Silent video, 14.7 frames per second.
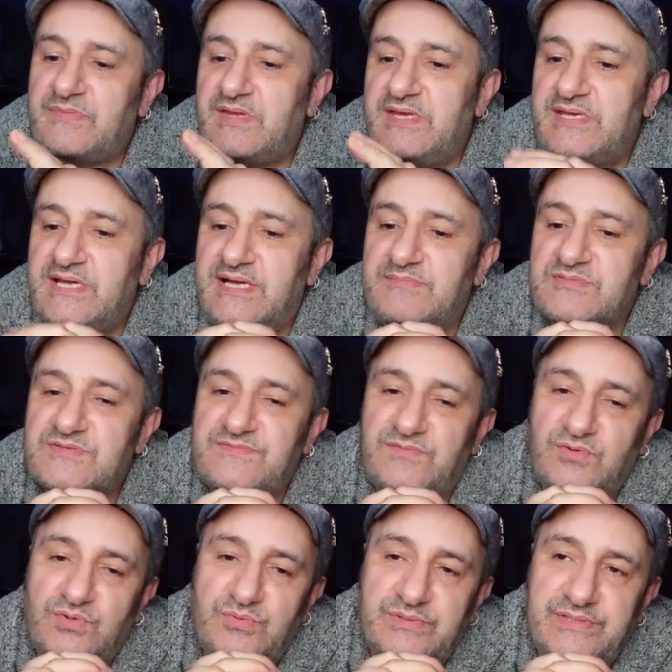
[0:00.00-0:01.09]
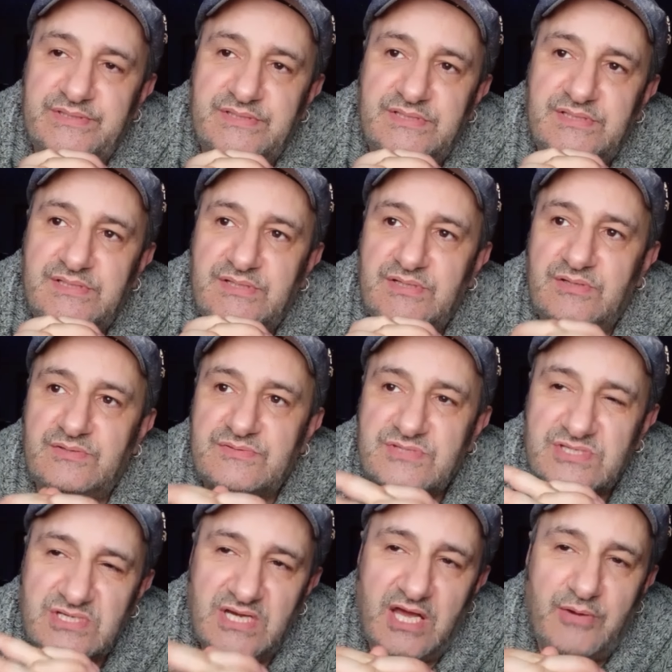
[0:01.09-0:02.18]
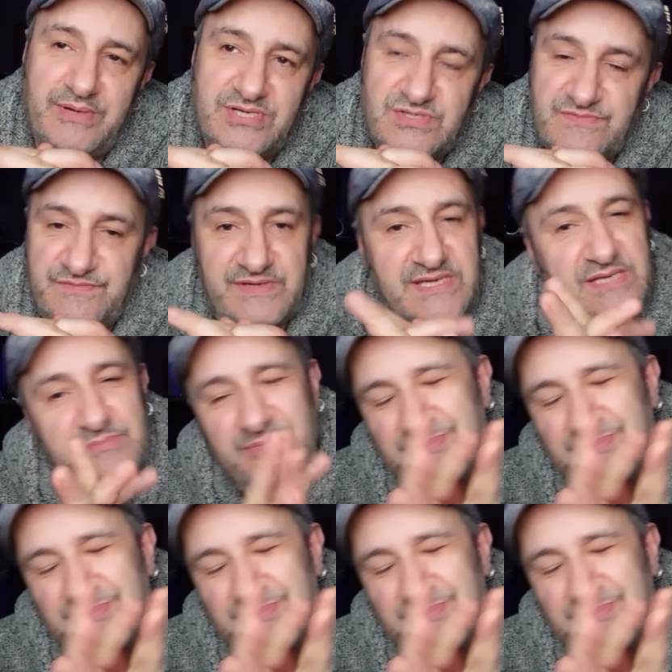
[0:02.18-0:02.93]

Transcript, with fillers: He comes forward, slowish feet,